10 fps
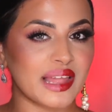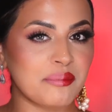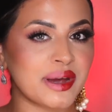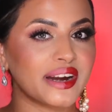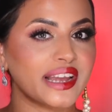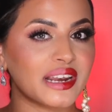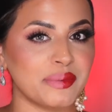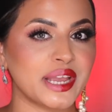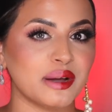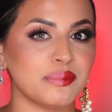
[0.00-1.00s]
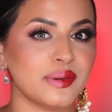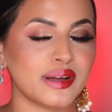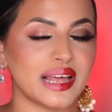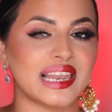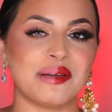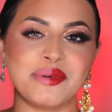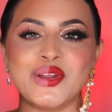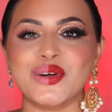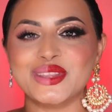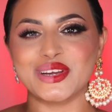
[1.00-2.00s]
the American makeup look, let
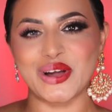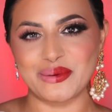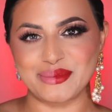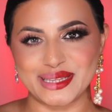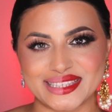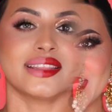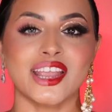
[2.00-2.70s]
me know in the comments.